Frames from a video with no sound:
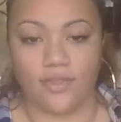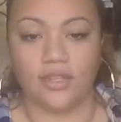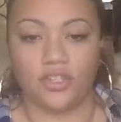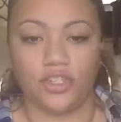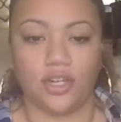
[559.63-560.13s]
I have
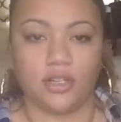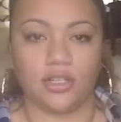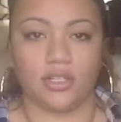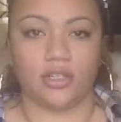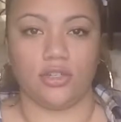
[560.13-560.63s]
this shirt.
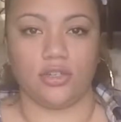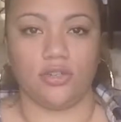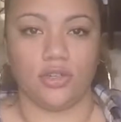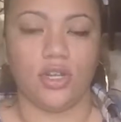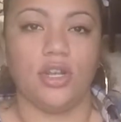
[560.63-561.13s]

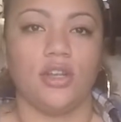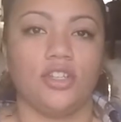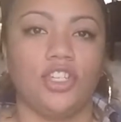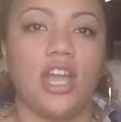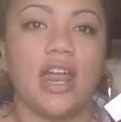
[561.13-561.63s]

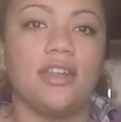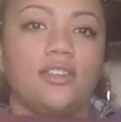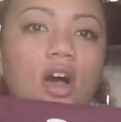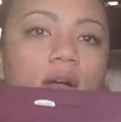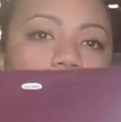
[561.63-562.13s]
She kind of,